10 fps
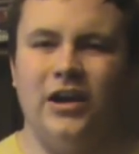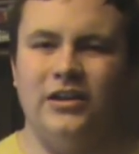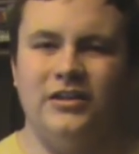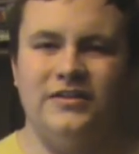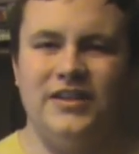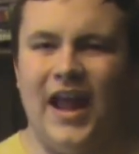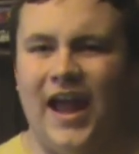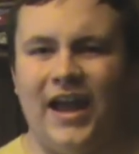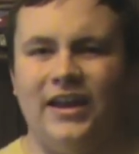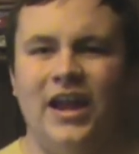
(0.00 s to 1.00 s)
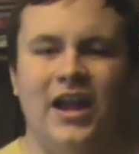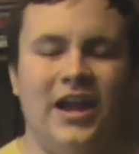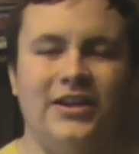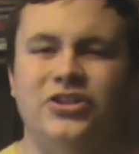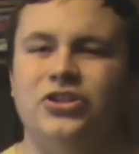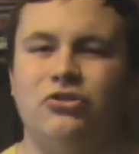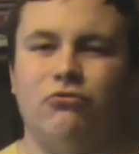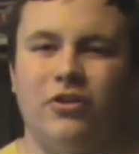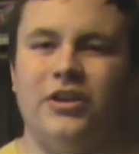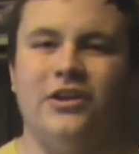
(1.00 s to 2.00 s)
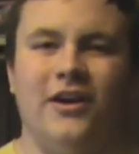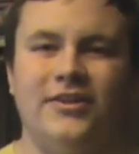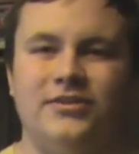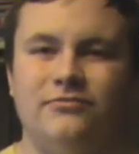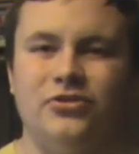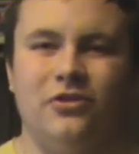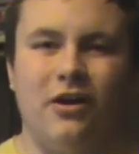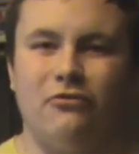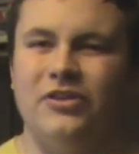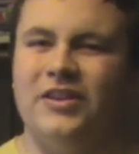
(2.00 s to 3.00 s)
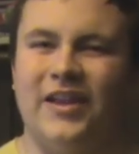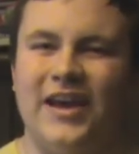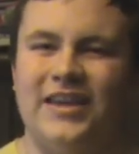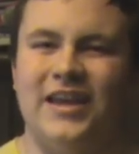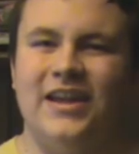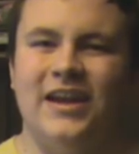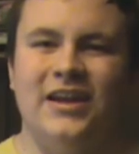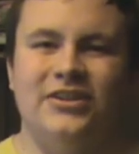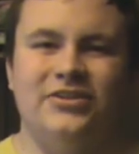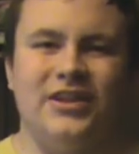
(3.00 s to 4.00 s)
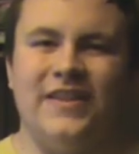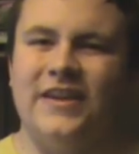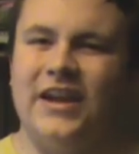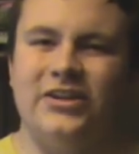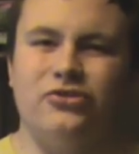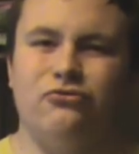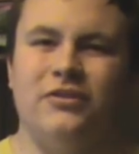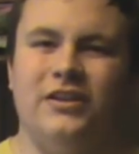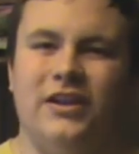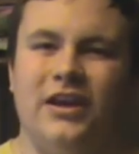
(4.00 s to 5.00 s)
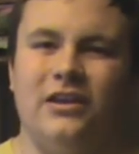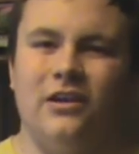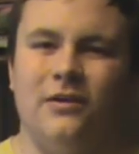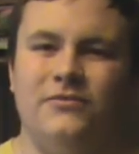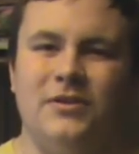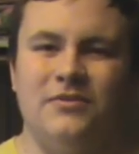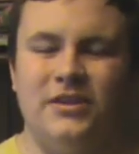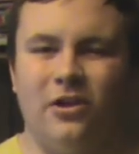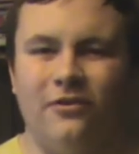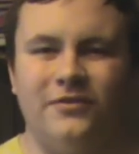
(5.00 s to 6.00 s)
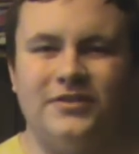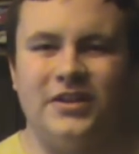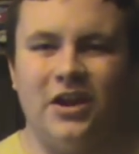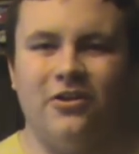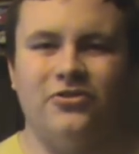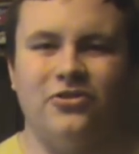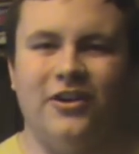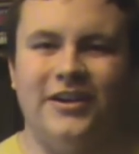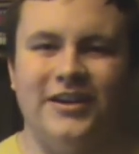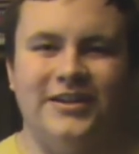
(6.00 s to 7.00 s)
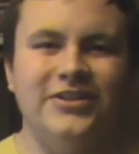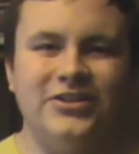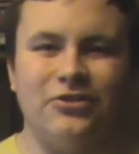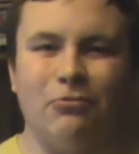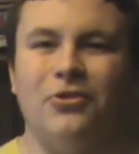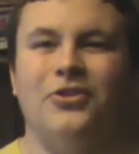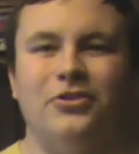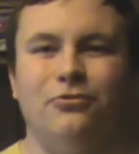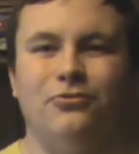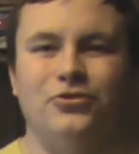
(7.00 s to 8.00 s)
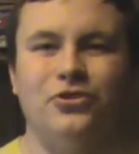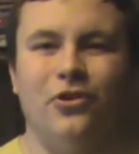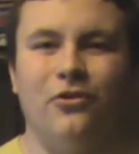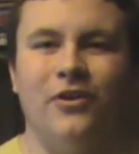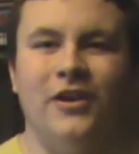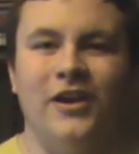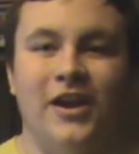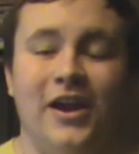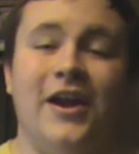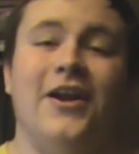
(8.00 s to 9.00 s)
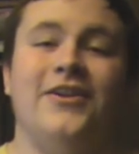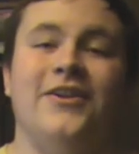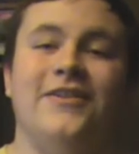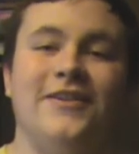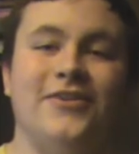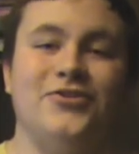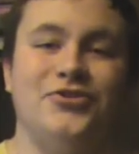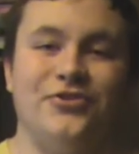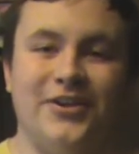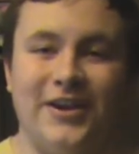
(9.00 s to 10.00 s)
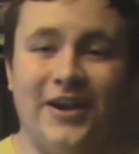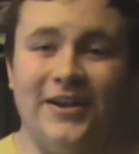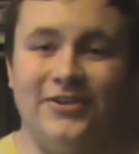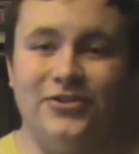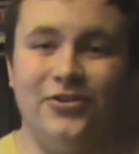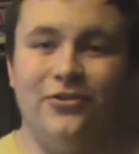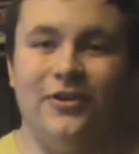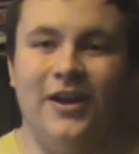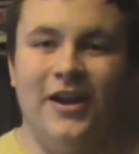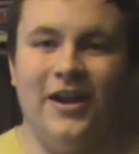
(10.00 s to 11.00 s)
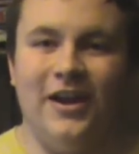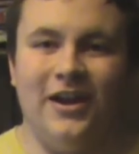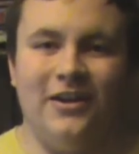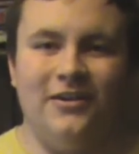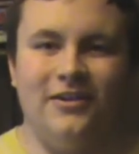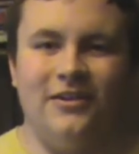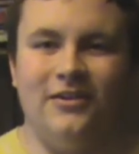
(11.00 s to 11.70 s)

his dad, and it's just a really awesome show. I really like it. I really like Timothy Olyphant's character on it, and it's just a really cool show. And the other show that I got into, and